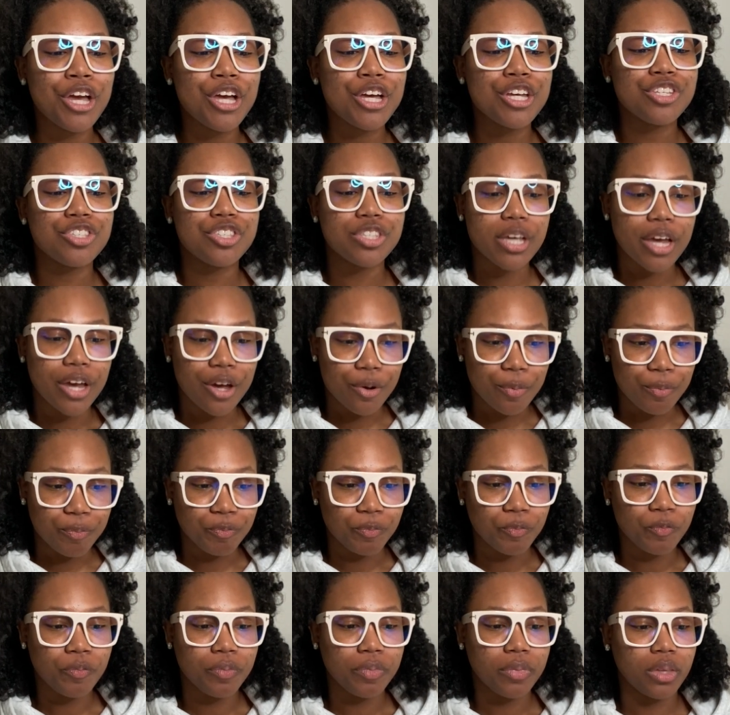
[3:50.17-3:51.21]
So
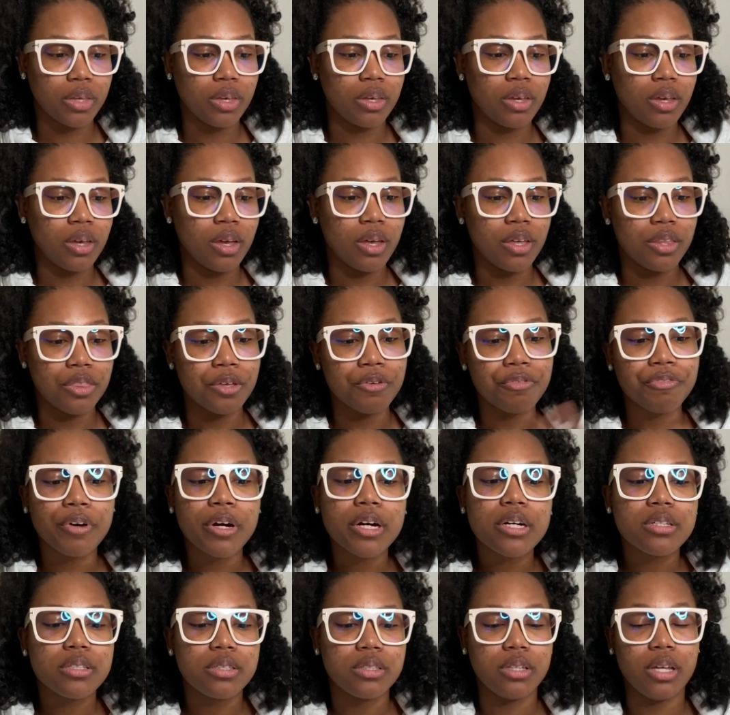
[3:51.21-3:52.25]
the
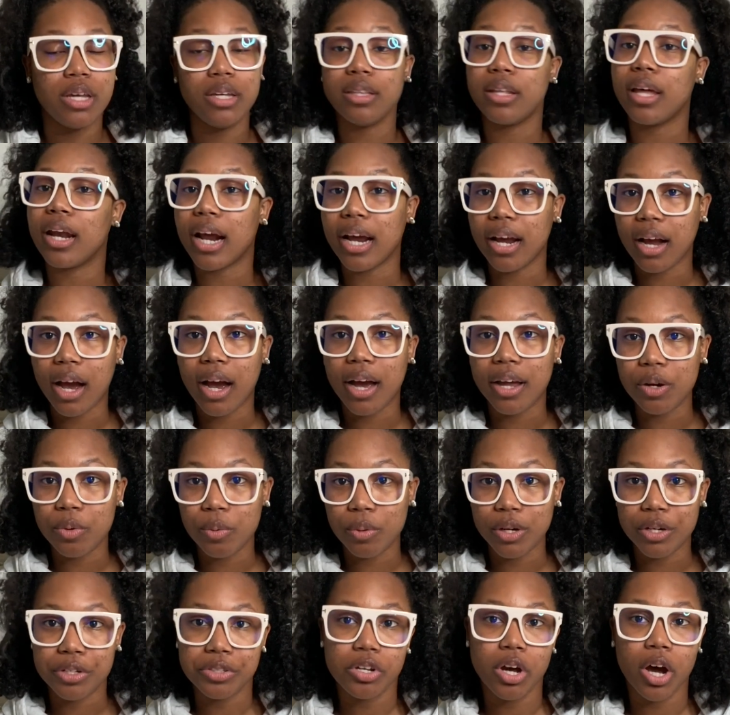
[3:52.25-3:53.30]
first thing that I kind of
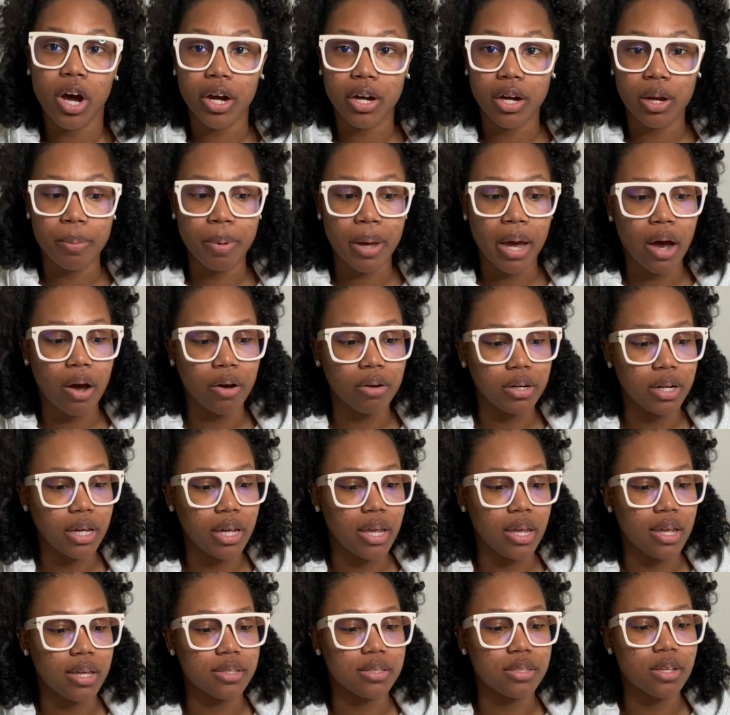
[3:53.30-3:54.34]
want to talk about
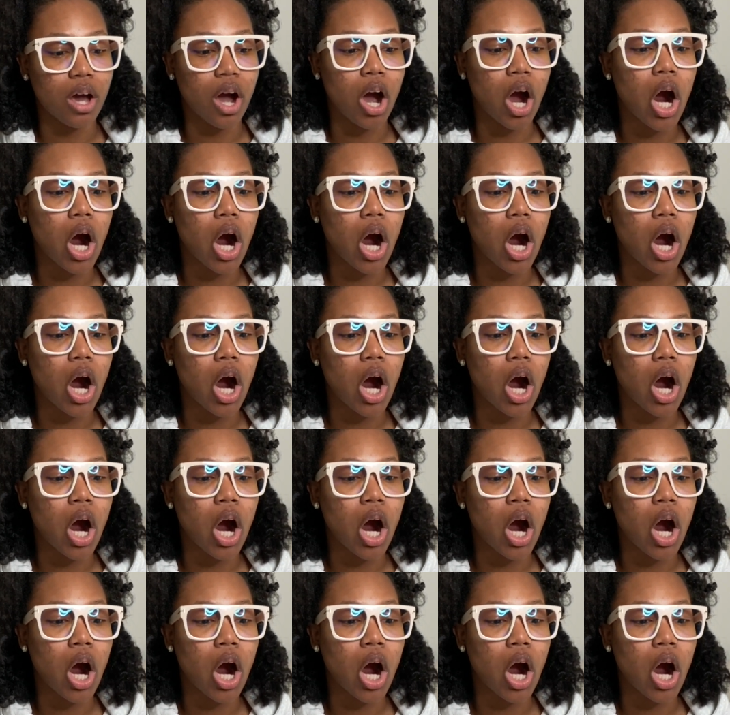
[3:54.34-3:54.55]
is,